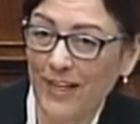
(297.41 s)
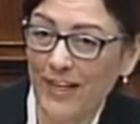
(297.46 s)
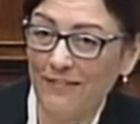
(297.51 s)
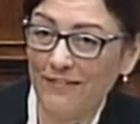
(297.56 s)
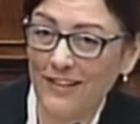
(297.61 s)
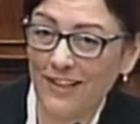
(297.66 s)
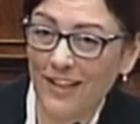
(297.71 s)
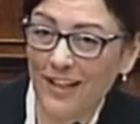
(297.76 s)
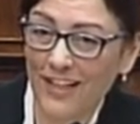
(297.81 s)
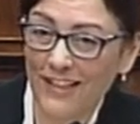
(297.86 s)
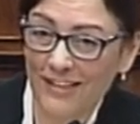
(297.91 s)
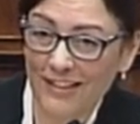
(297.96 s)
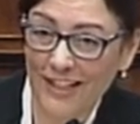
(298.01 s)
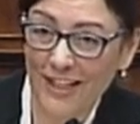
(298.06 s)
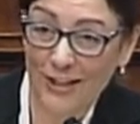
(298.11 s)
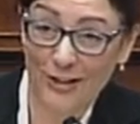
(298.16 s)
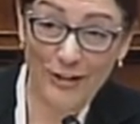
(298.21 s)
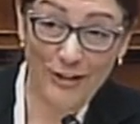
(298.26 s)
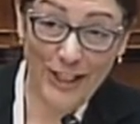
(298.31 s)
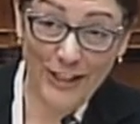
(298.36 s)
We have laws
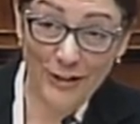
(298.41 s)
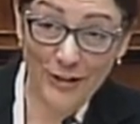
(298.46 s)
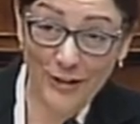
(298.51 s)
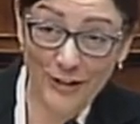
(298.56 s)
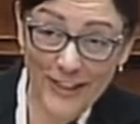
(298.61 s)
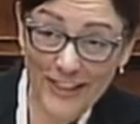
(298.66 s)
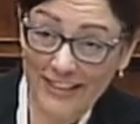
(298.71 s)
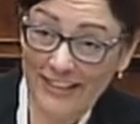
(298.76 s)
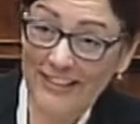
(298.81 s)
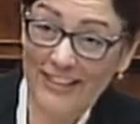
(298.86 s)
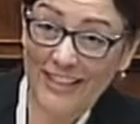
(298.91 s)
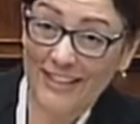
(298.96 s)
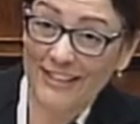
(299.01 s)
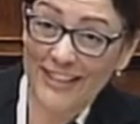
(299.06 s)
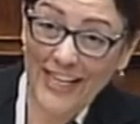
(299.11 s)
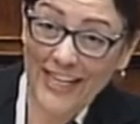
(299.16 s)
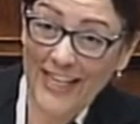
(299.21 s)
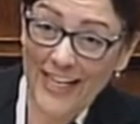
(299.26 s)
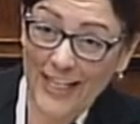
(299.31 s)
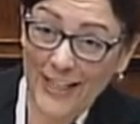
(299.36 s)
that are centuries and
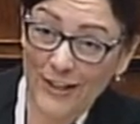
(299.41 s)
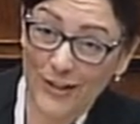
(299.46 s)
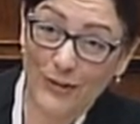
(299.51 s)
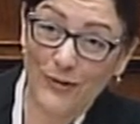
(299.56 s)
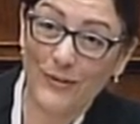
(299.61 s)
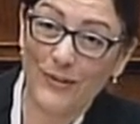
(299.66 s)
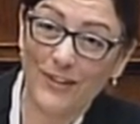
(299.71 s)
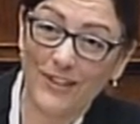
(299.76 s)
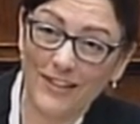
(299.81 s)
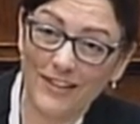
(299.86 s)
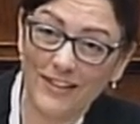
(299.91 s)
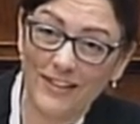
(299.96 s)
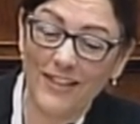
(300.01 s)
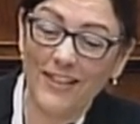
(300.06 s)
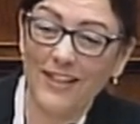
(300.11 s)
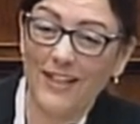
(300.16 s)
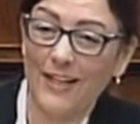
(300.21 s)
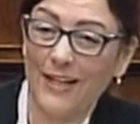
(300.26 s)
decades old